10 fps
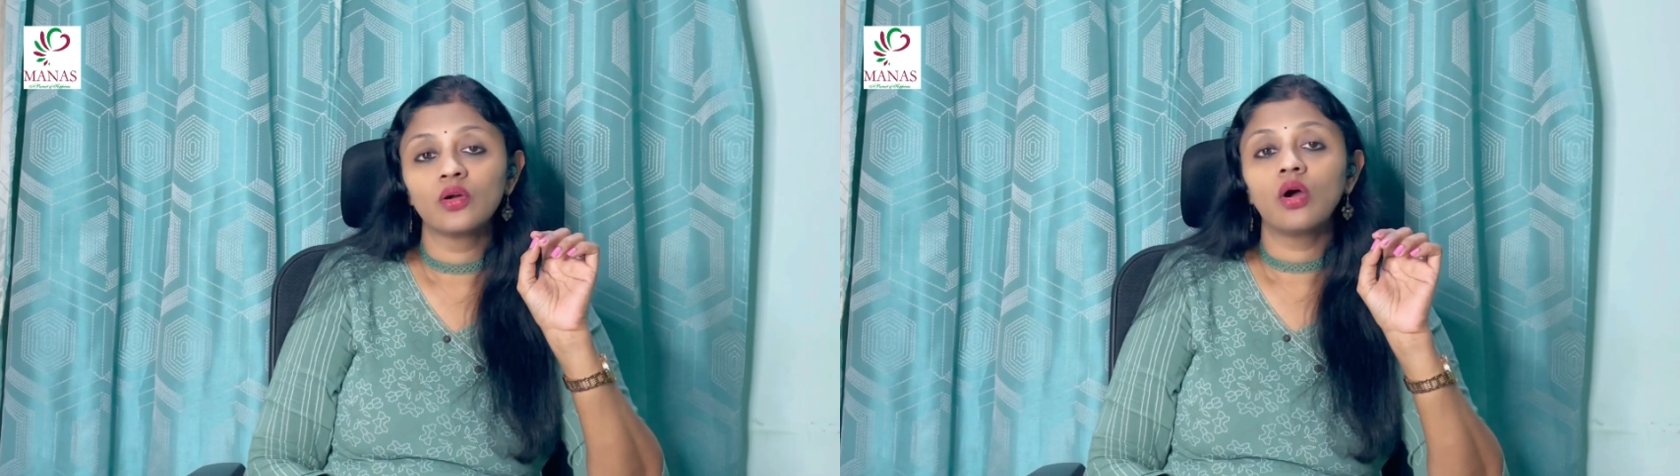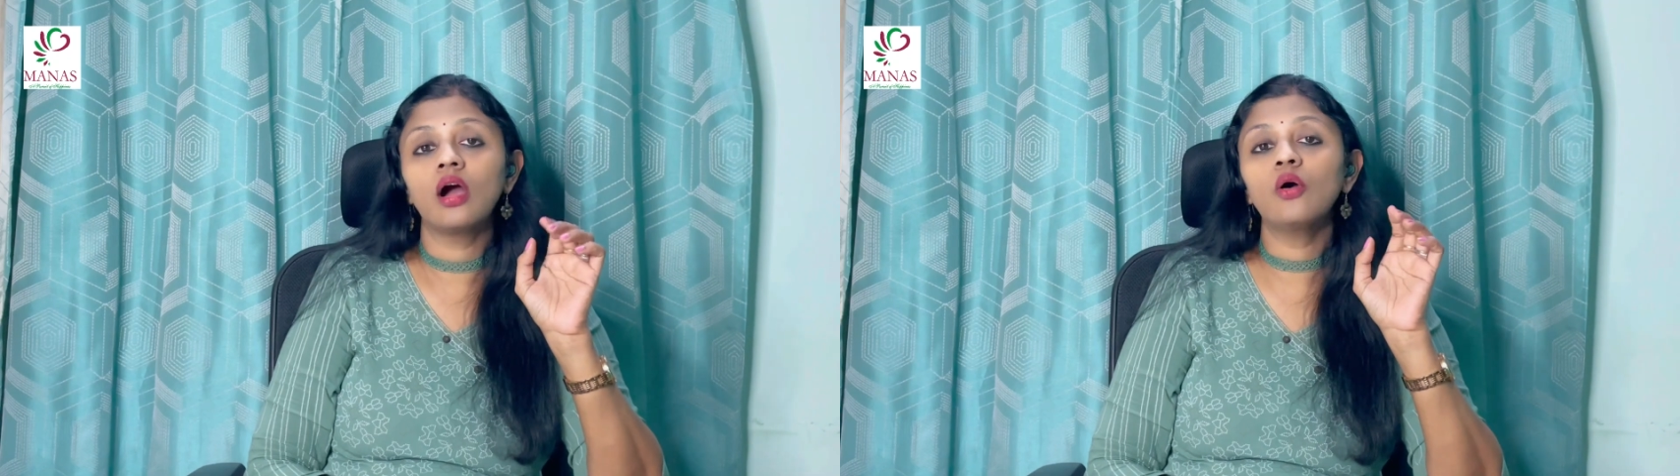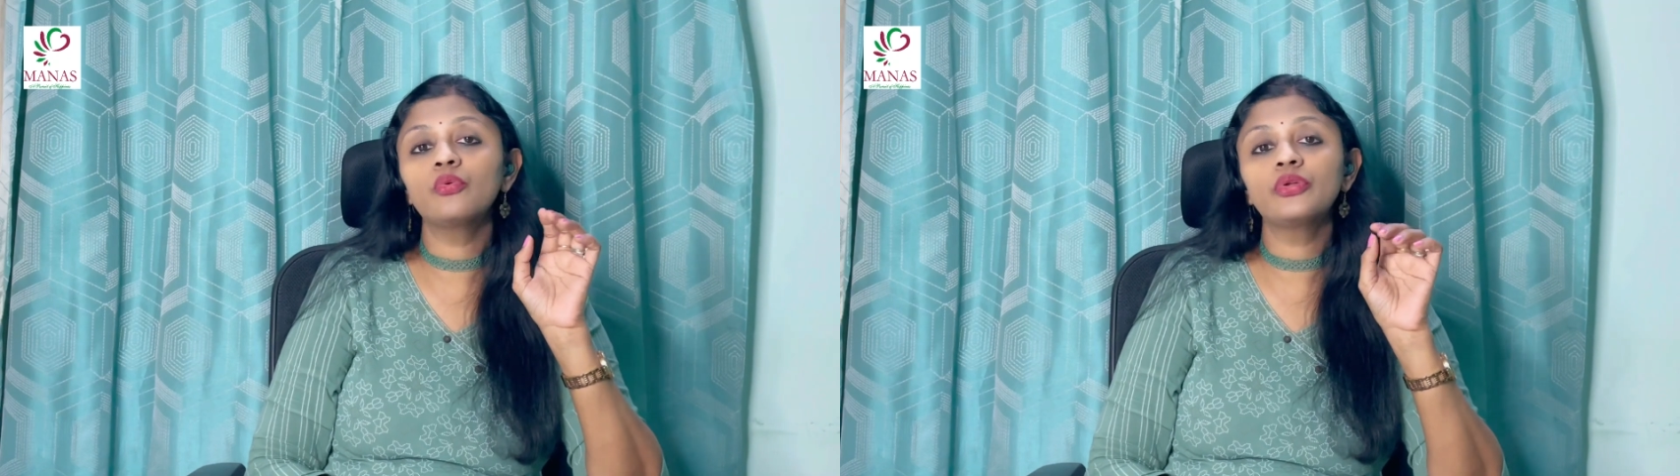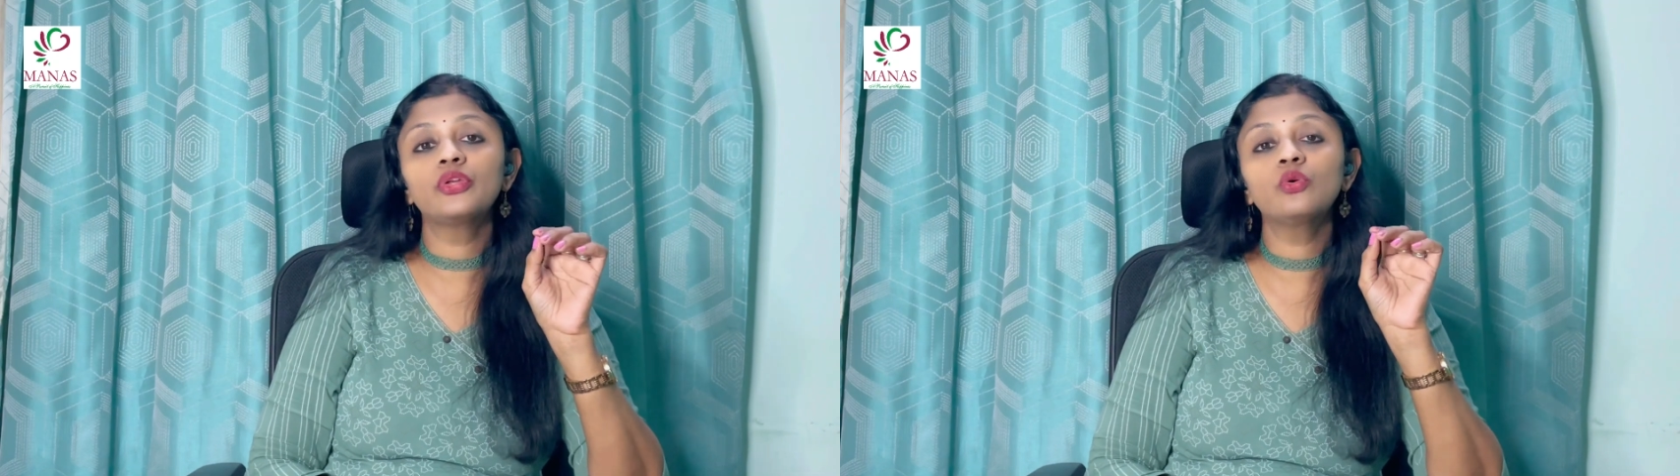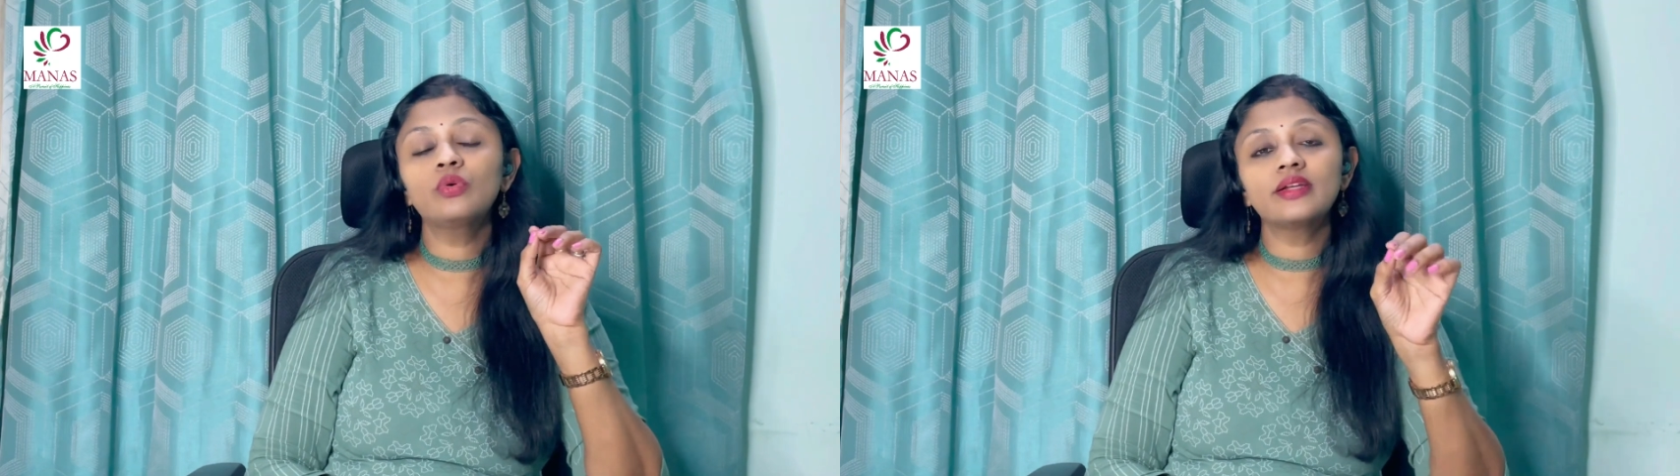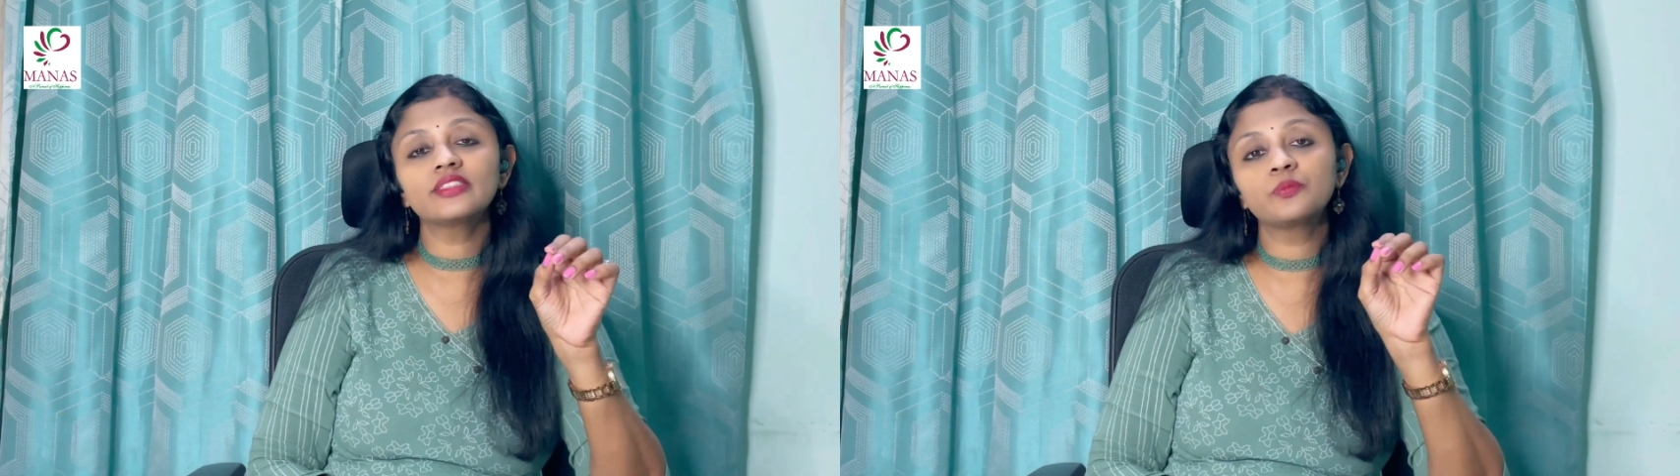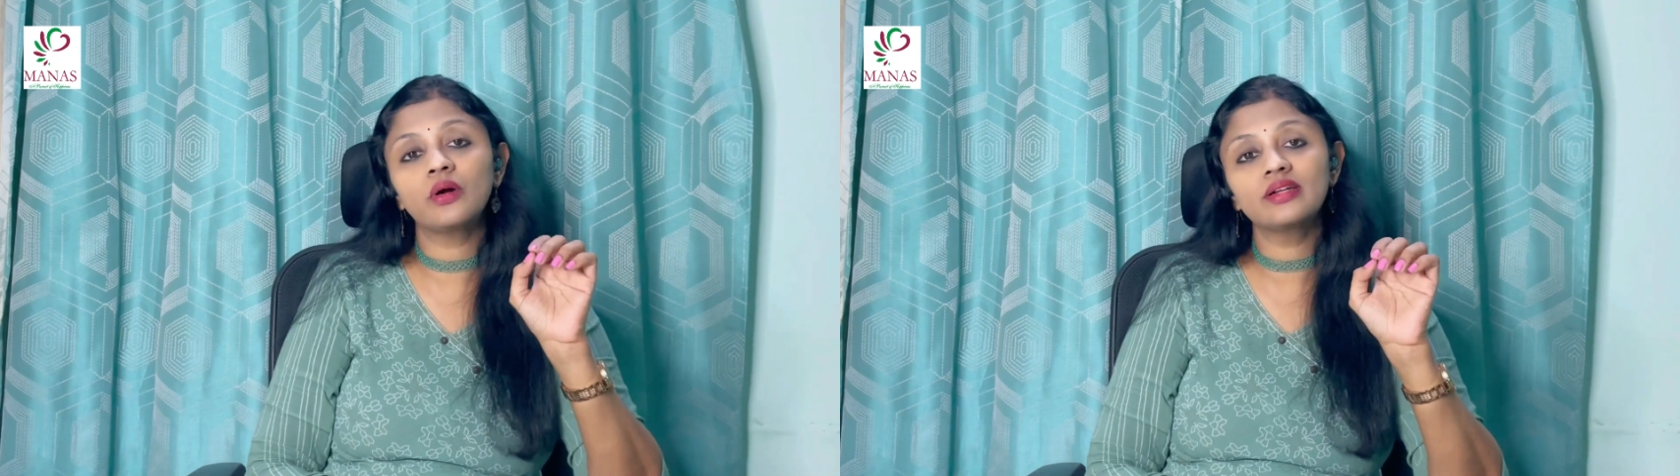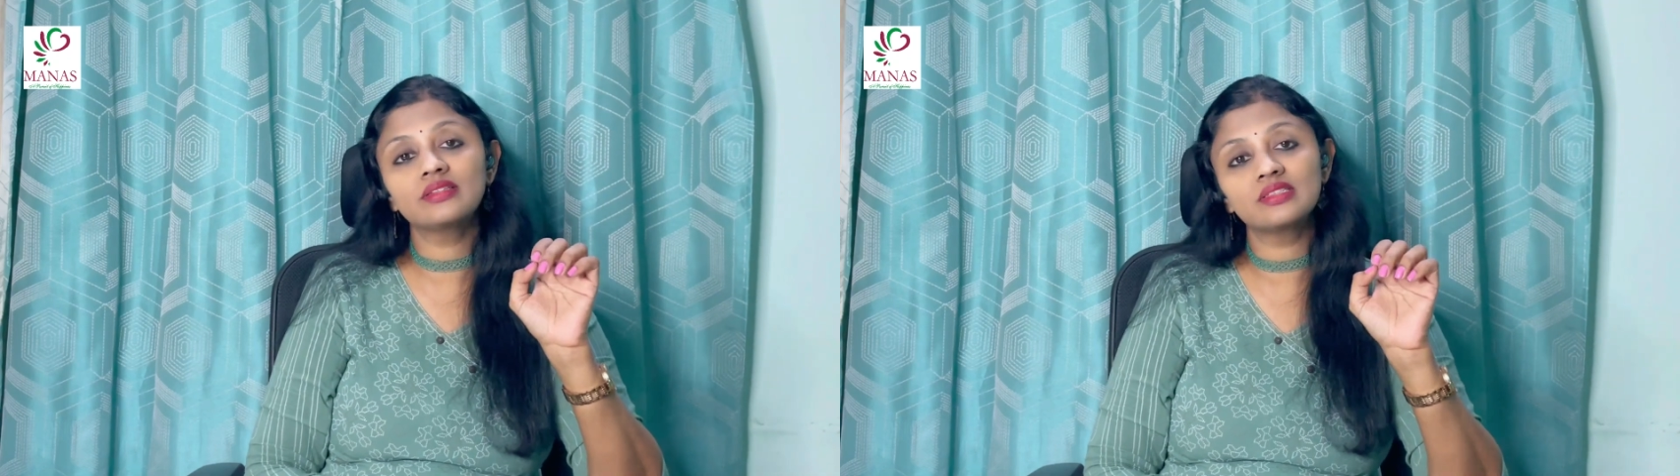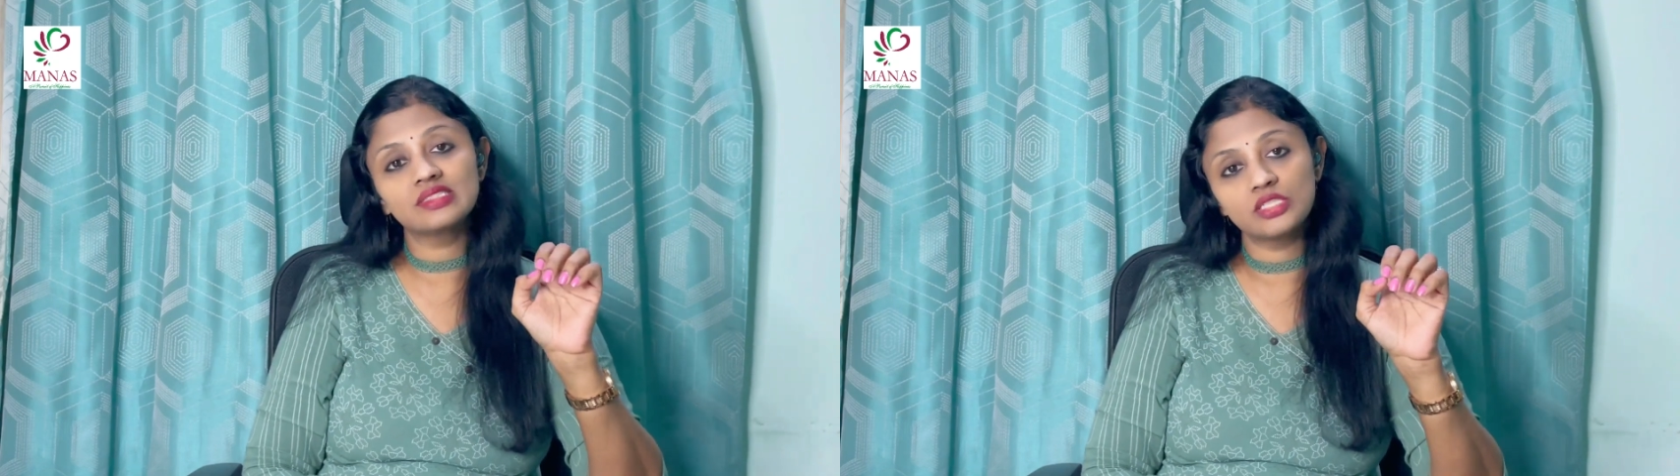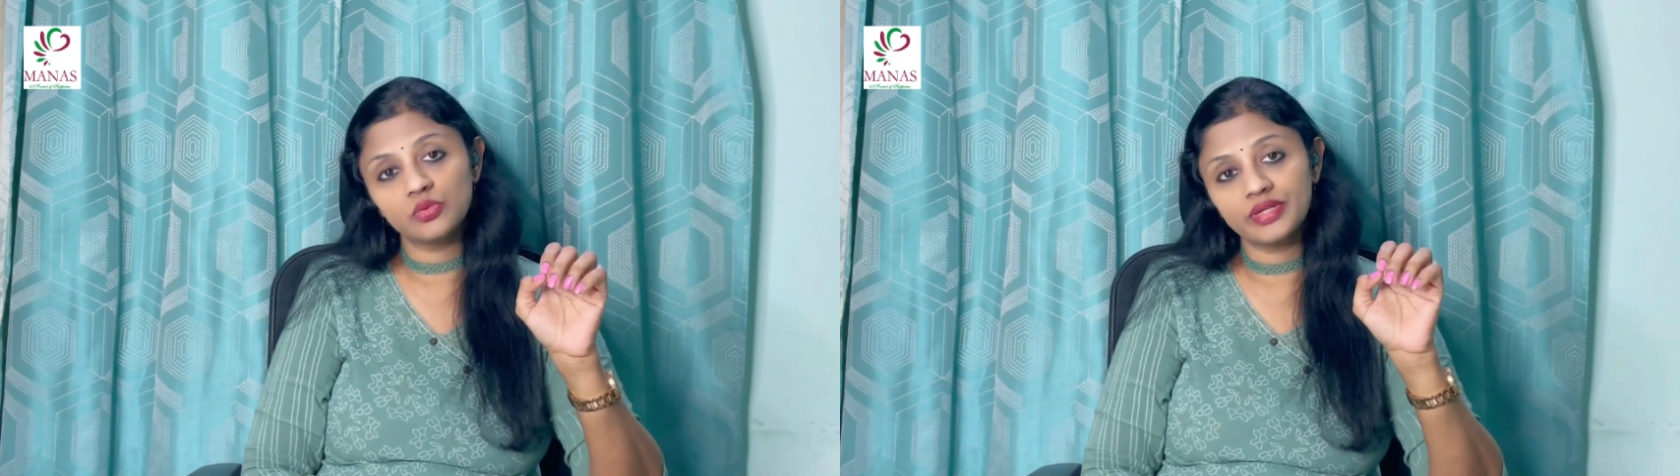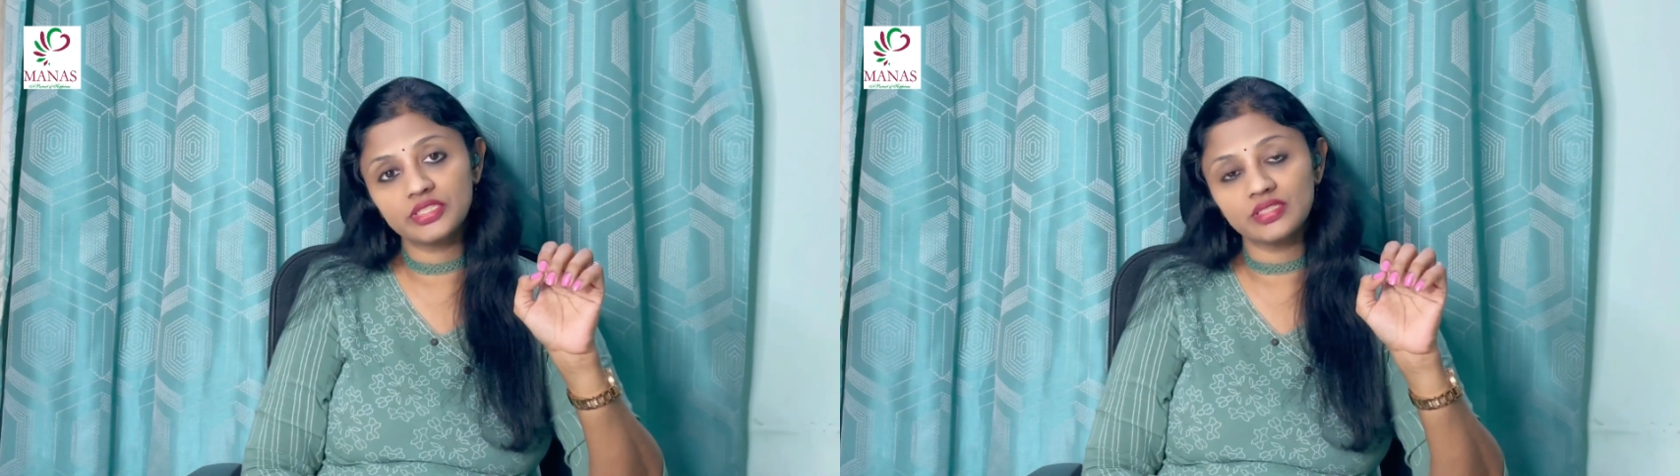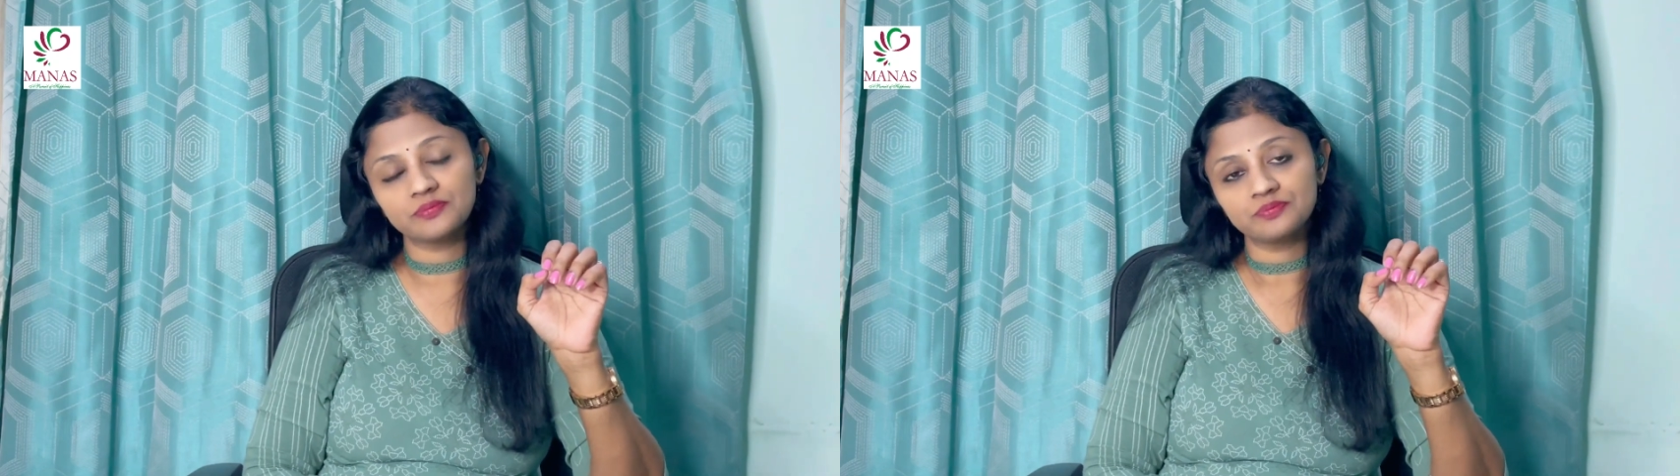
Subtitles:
how you would respond in this situation,